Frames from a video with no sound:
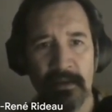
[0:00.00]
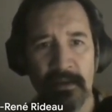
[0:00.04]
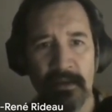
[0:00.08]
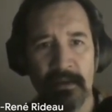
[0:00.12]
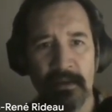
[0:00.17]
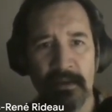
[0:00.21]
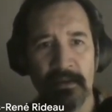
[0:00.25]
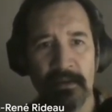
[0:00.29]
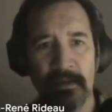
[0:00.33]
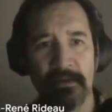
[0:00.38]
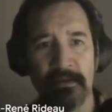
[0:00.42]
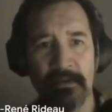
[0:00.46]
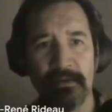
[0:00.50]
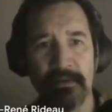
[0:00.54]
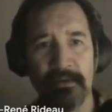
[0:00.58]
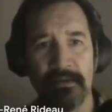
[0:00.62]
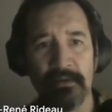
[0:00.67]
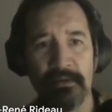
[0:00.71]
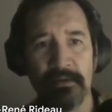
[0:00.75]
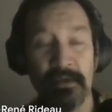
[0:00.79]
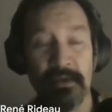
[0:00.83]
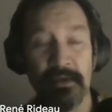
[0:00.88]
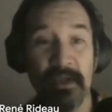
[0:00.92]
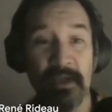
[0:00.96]

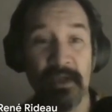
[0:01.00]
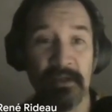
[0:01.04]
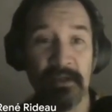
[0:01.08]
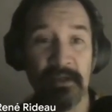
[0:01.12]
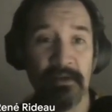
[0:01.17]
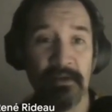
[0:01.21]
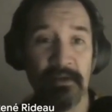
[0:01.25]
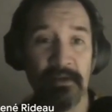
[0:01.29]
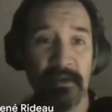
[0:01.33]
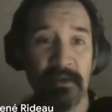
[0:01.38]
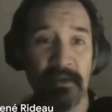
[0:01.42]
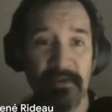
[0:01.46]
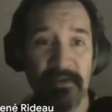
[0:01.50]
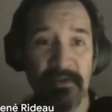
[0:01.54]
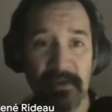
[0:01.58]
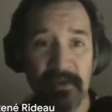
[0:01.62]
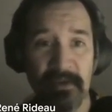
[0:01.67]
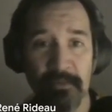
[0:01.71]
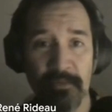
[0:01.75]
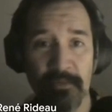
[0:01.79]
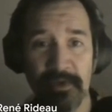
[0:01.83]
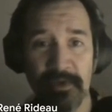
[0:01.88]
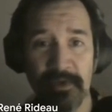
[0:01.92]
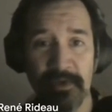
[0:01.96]
You get the
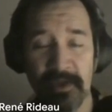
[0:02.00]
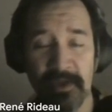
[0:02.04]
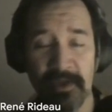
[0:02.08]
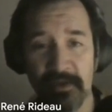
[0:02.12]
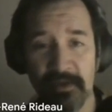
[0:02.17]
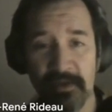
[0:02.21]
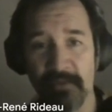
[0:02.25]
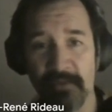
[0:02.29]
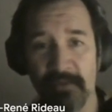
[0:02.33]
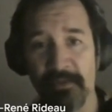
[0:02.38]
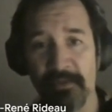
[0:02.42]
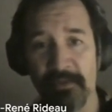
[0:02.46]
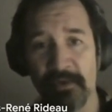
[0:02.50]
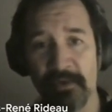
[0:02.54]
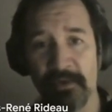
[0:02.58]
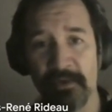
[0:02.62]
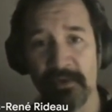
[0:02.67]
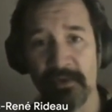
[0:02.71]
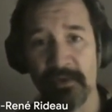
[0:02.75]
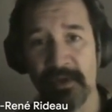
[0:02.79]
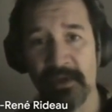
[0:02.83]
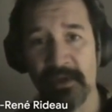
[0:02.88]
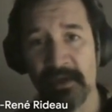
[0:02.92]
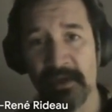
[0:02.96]
NFT bridge data from the
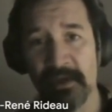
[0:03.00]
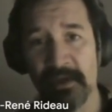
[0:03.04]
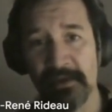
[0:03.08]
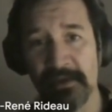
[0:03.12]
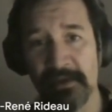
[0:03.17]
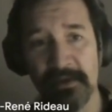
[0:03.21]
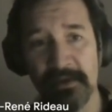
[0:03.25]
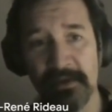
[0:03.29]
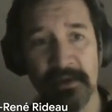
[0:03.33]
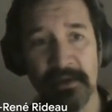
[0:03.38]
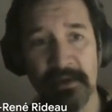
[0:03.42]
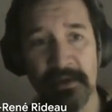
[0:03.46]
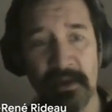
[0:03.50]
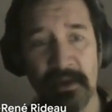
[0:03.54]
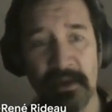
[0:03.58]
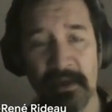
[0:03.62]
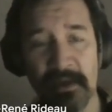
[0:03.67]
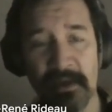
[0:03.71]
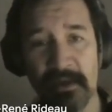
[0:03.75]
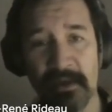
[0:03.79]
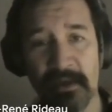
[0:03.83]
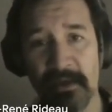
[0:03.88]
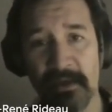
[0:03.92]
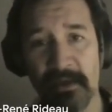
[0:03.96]
context,
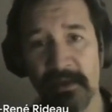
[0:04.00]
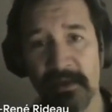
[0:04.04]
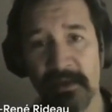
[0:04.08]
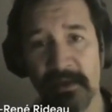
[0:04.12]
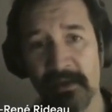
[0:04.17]
and